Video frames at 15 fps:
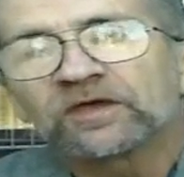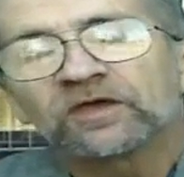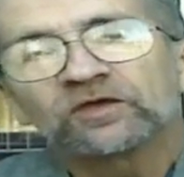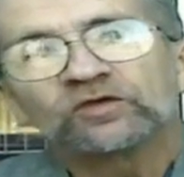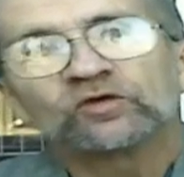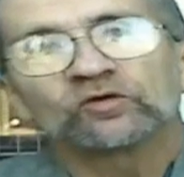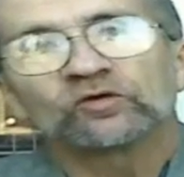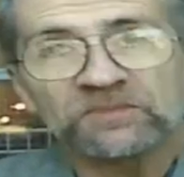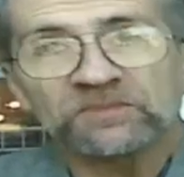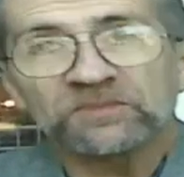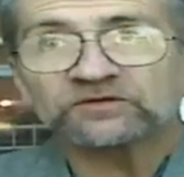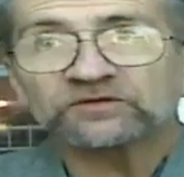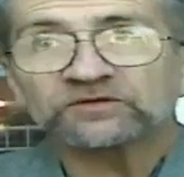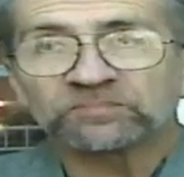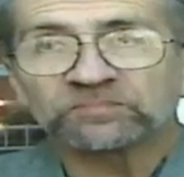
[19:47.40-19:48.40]
You're
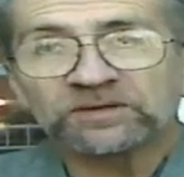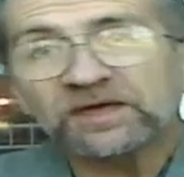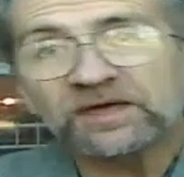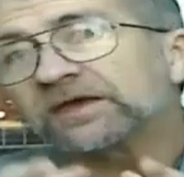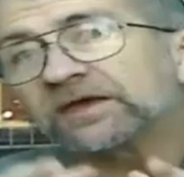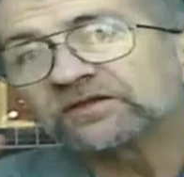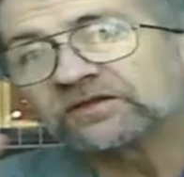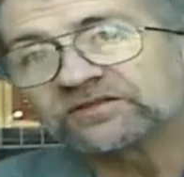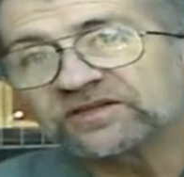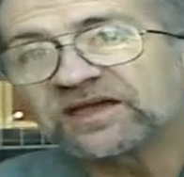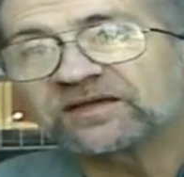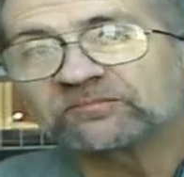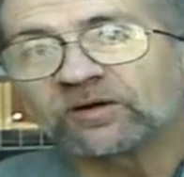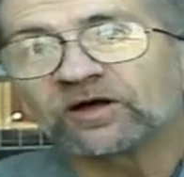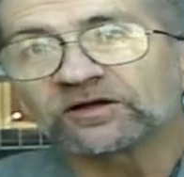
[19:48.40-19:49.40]
meant to play in the
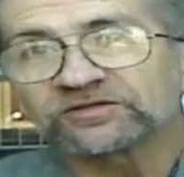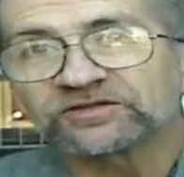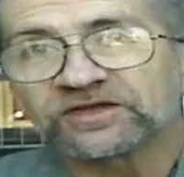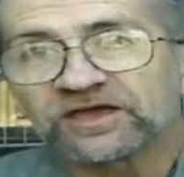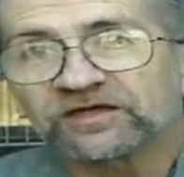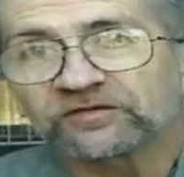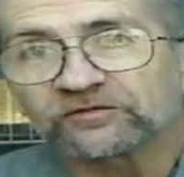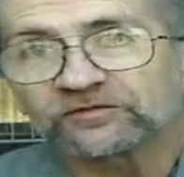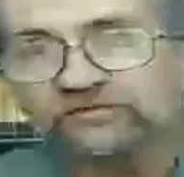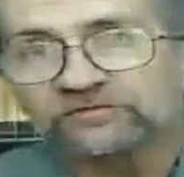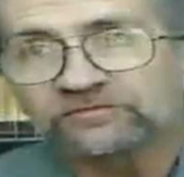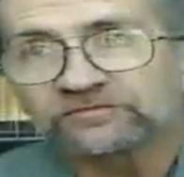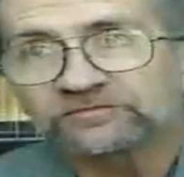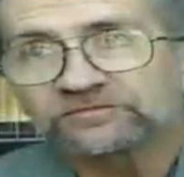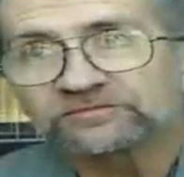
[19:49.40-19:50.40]
sandbox together.
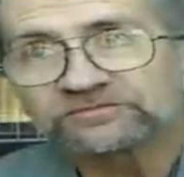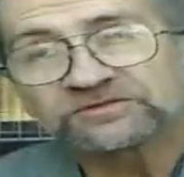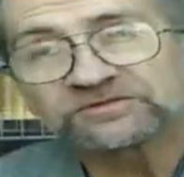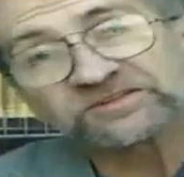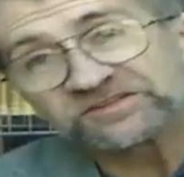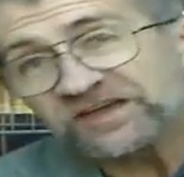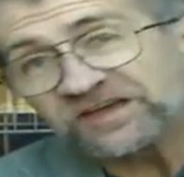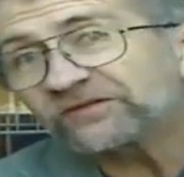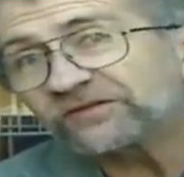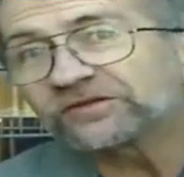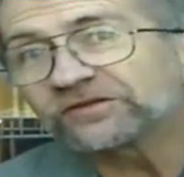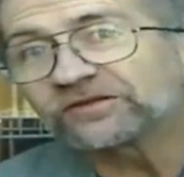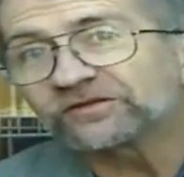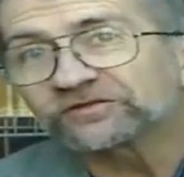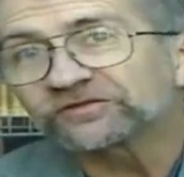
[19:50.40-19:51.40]
It sounds a
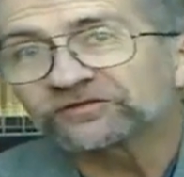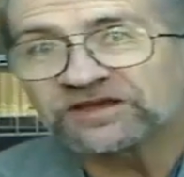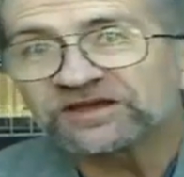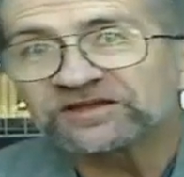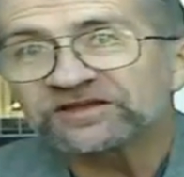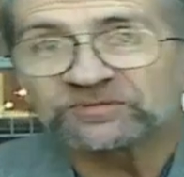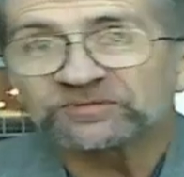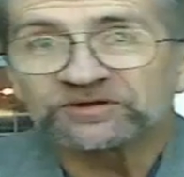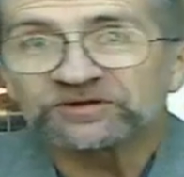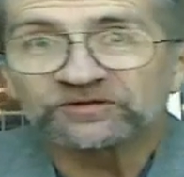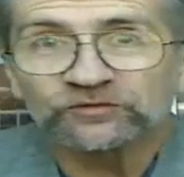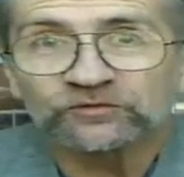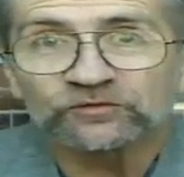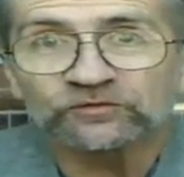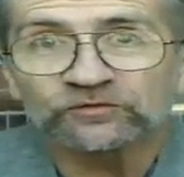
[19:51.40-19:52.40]
little strange, but it's
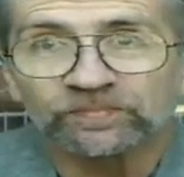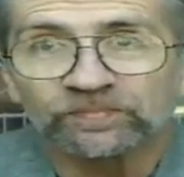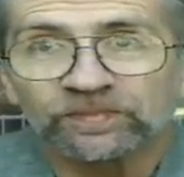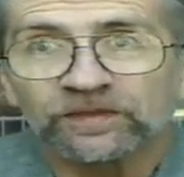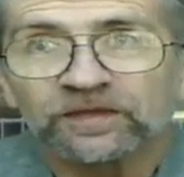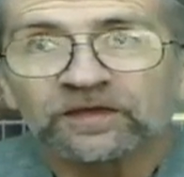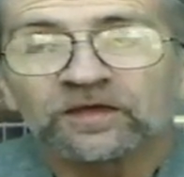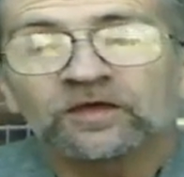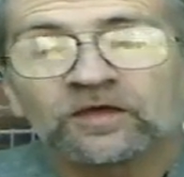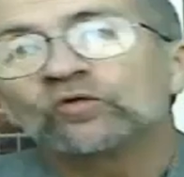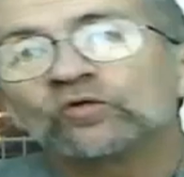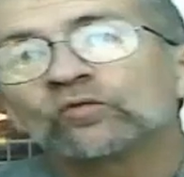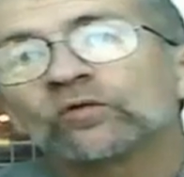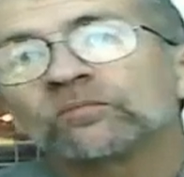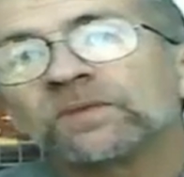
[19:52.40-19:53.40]
true.
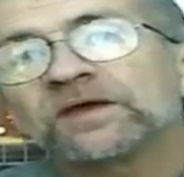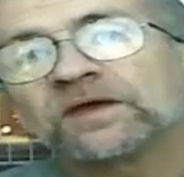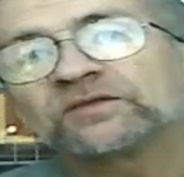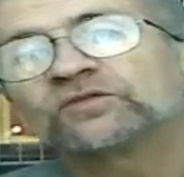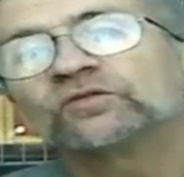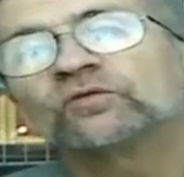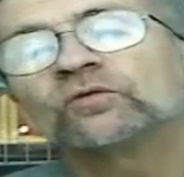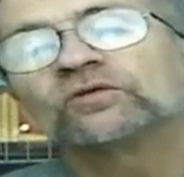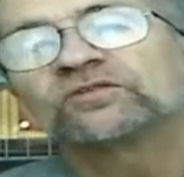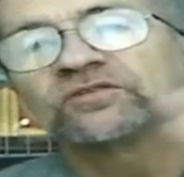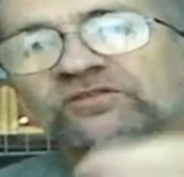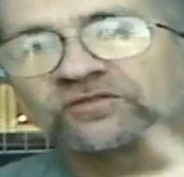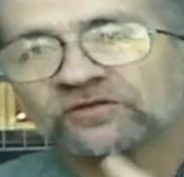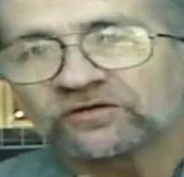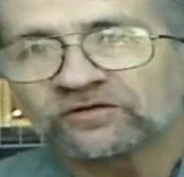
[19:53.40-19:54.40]
You were meant to
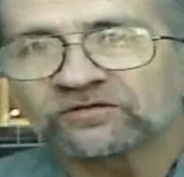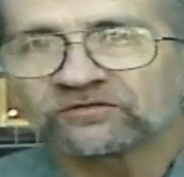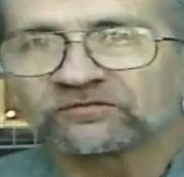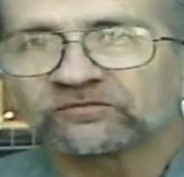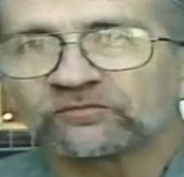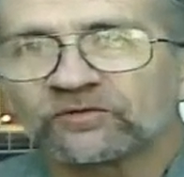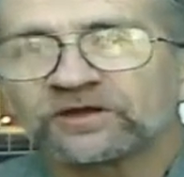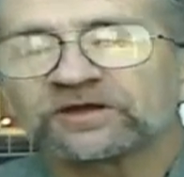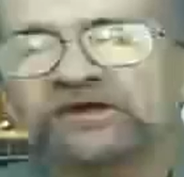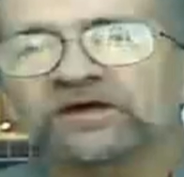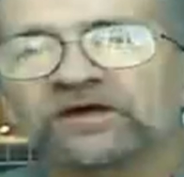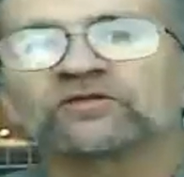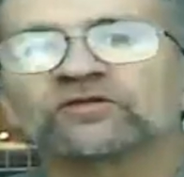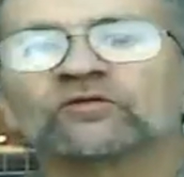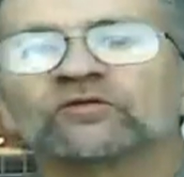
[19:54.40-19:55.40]
serve one
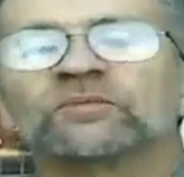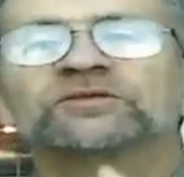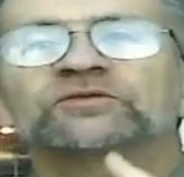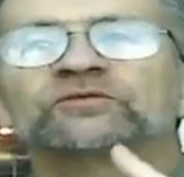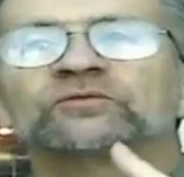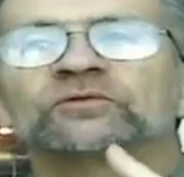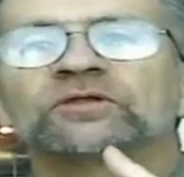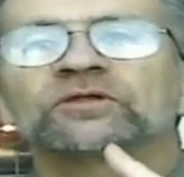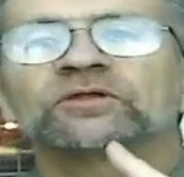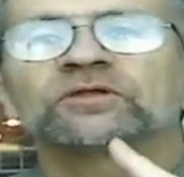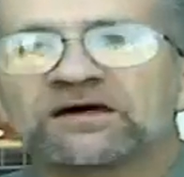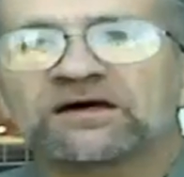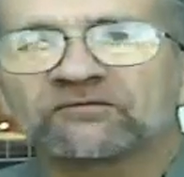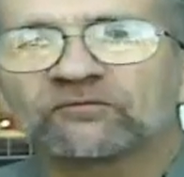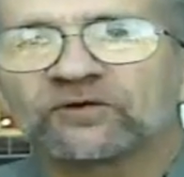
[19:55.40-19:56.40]
another. You're meant to
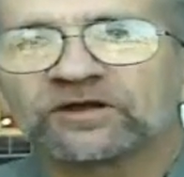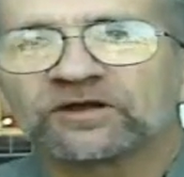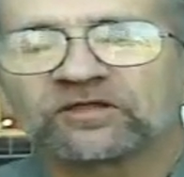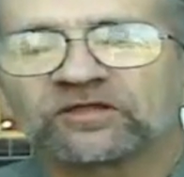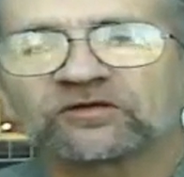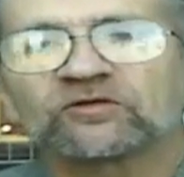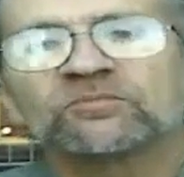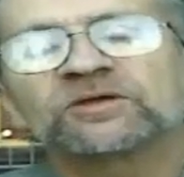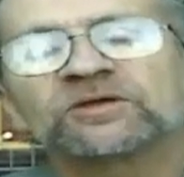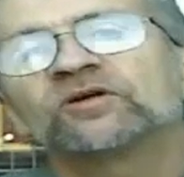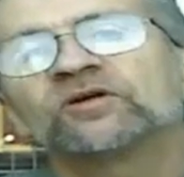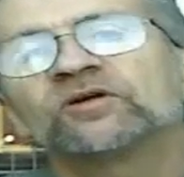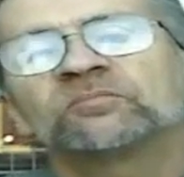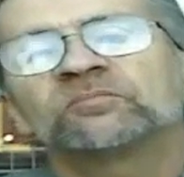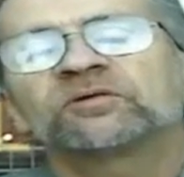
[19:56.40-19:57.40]
love one another. You're meant
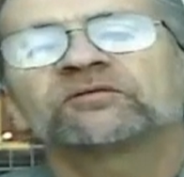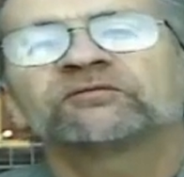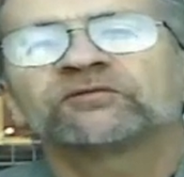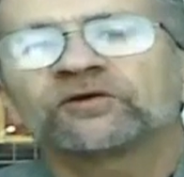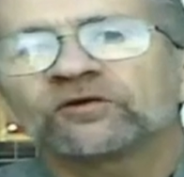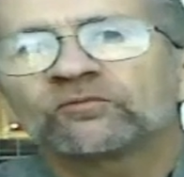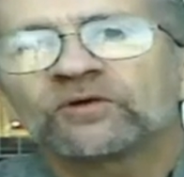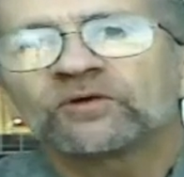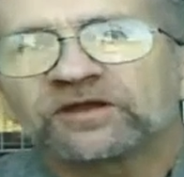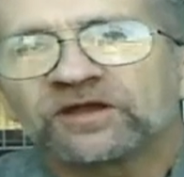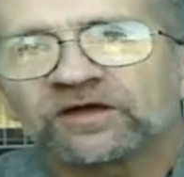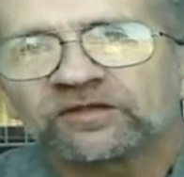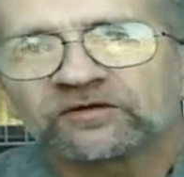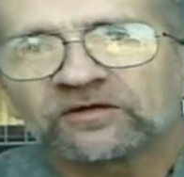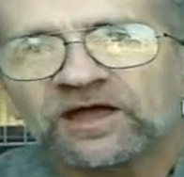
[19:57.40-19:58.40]
to prefer one
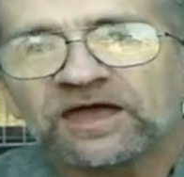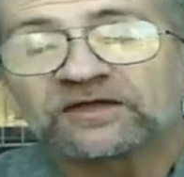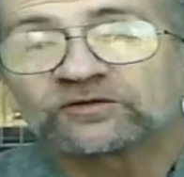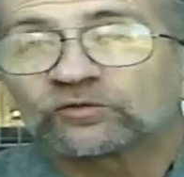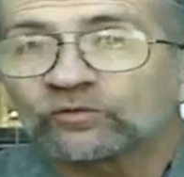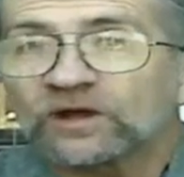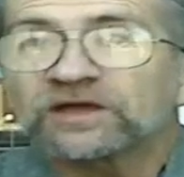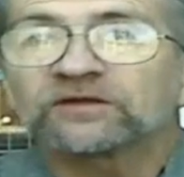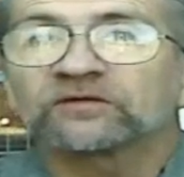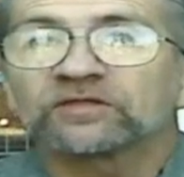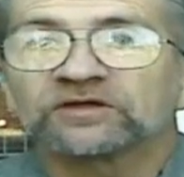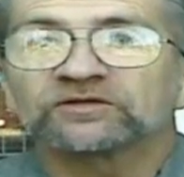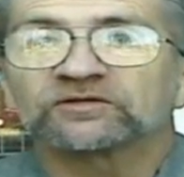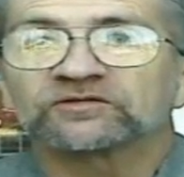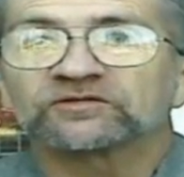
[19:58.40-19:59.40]
another as greater
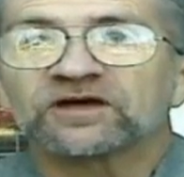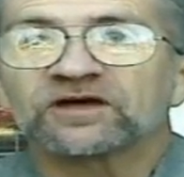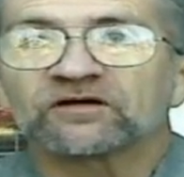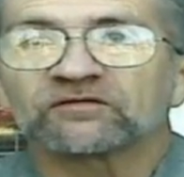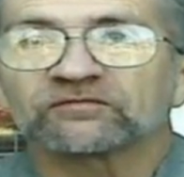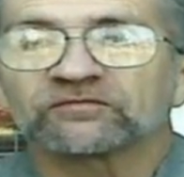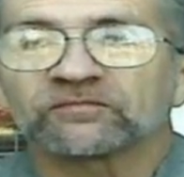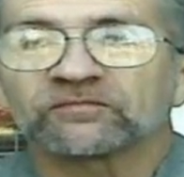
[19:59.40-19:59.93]
than yourself.